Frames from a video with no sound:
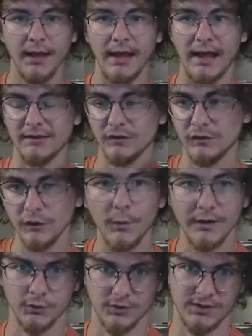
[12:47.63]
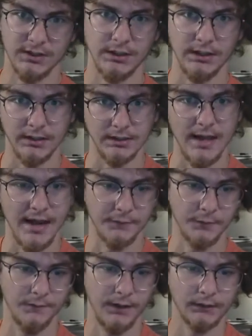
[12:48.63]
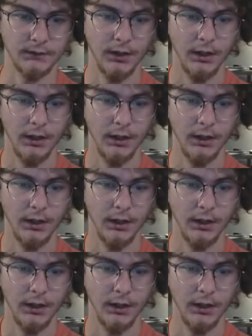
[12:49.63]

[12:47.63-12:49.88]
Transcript: and so interesting in After Effects.